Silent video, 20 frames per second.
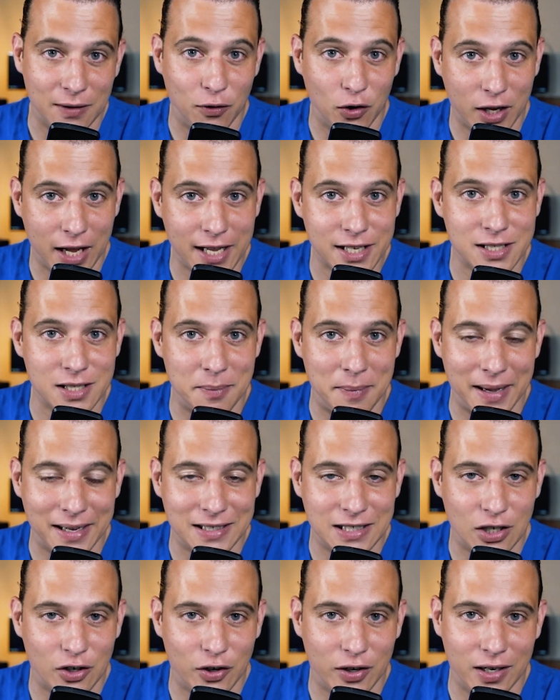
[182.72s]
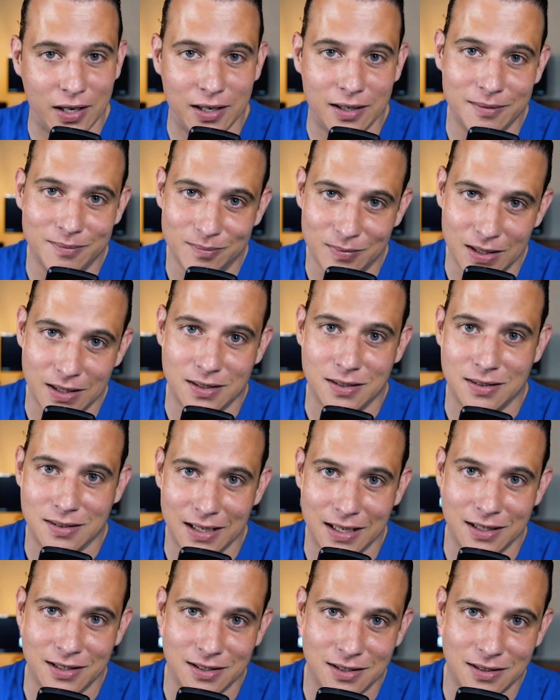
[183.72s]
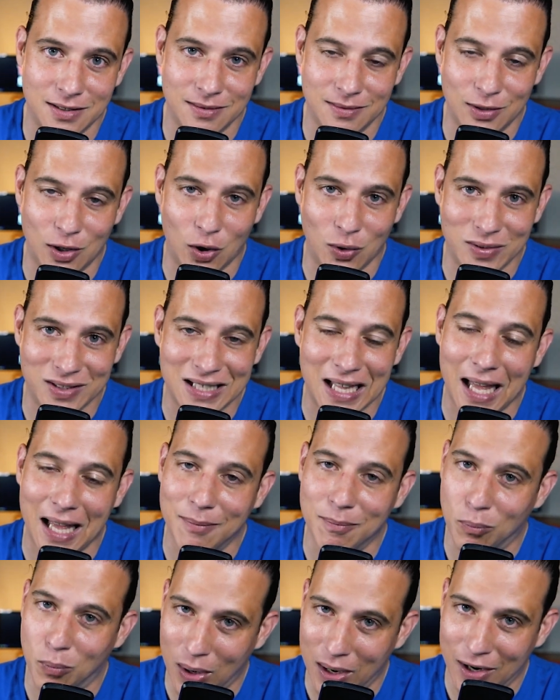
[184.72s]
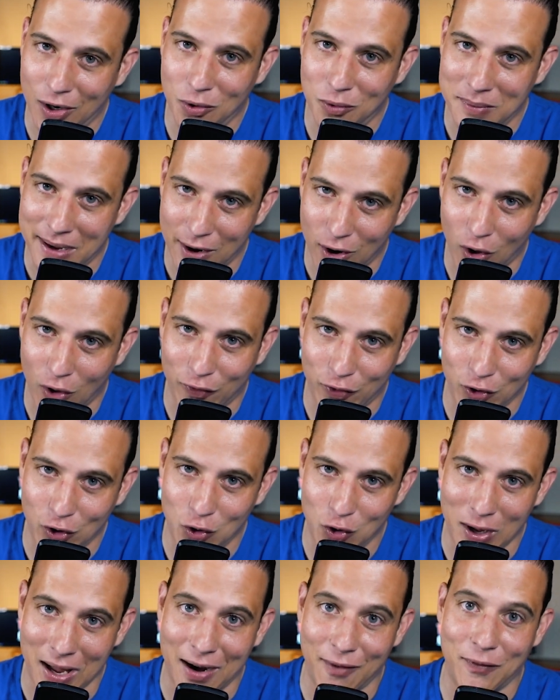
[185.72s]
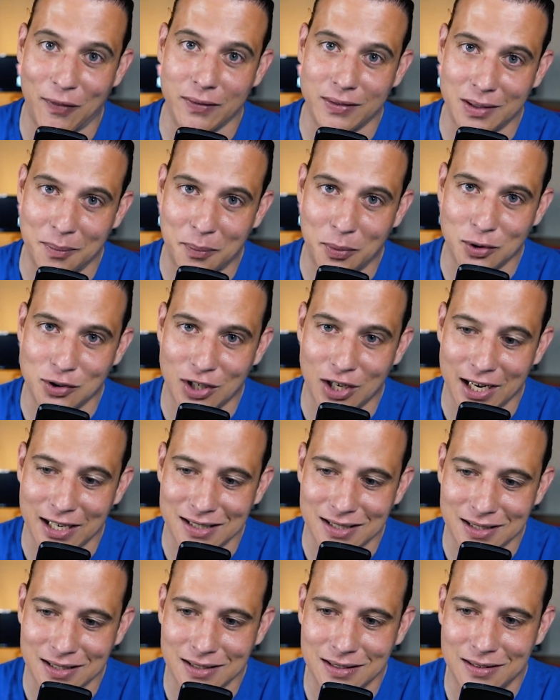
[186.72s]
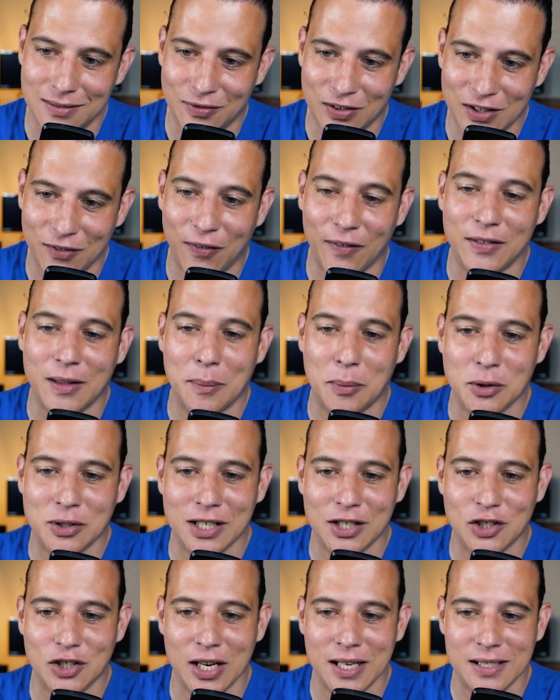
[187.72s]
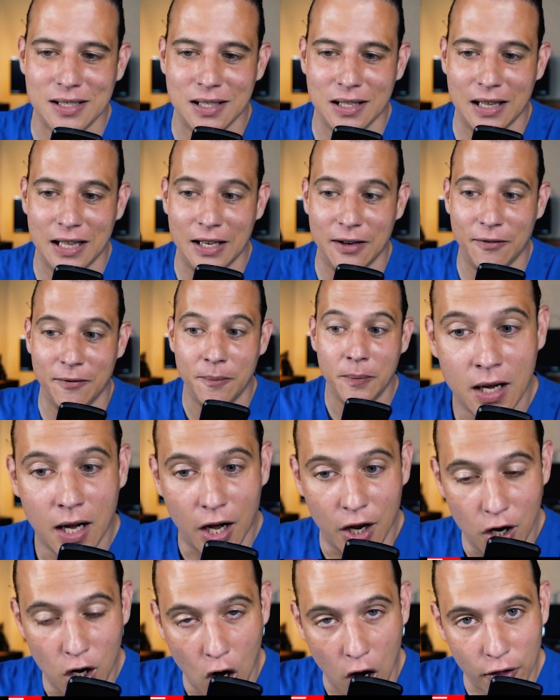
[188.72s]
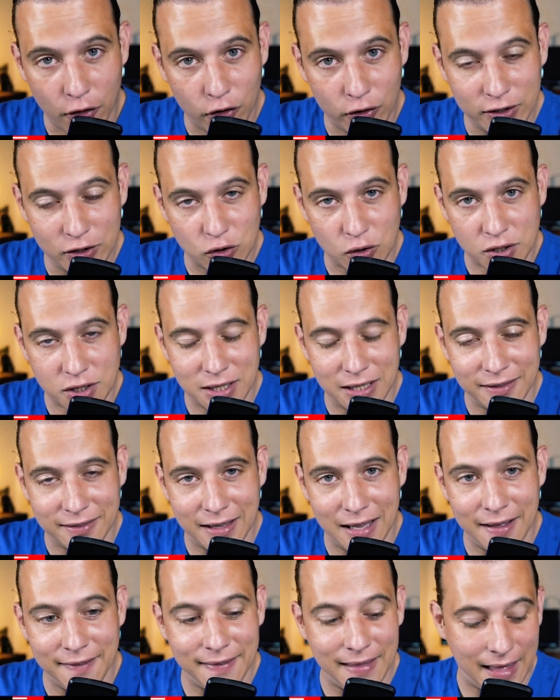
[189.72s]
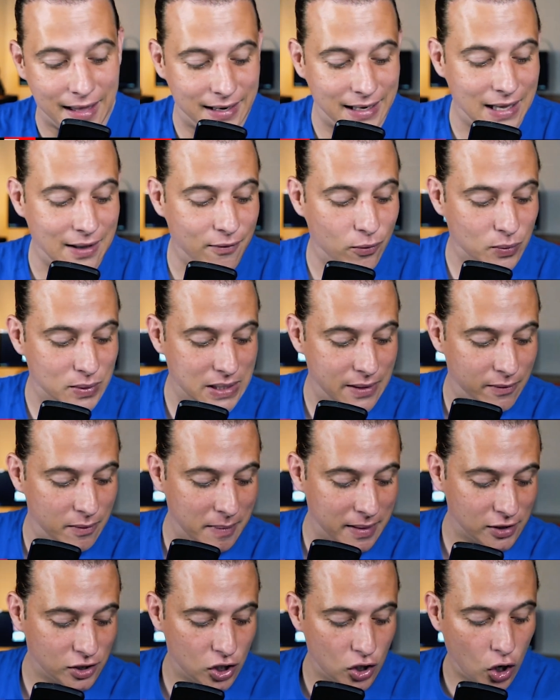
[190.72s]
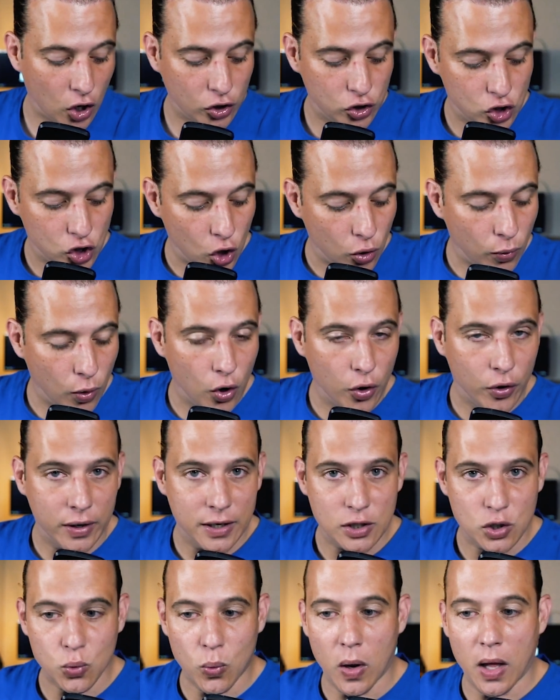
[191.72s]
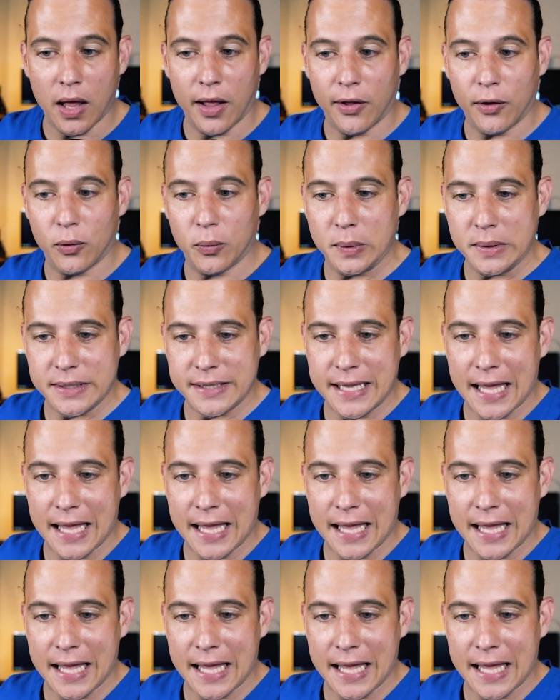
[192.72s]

if you catch the bacteria, it's not bueno at all for you. You got a 50% chance to live. Another interesting thing that was even mentioned on Joe Rogan as well was